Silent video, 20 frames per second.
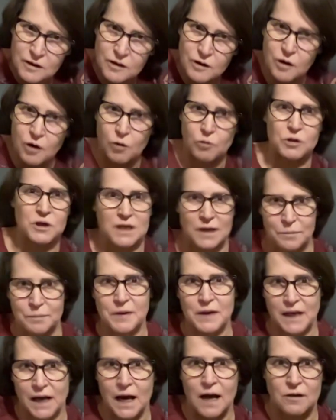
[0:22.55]
go to
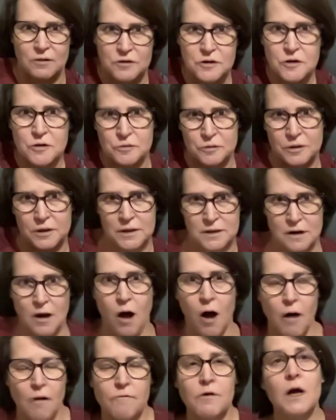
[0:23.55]
something else, turn this
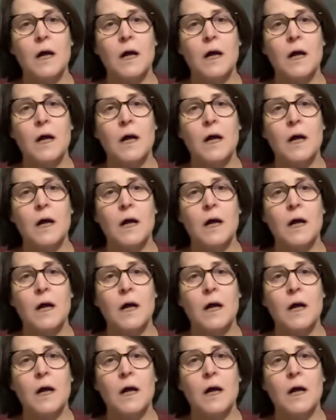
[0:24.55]
off.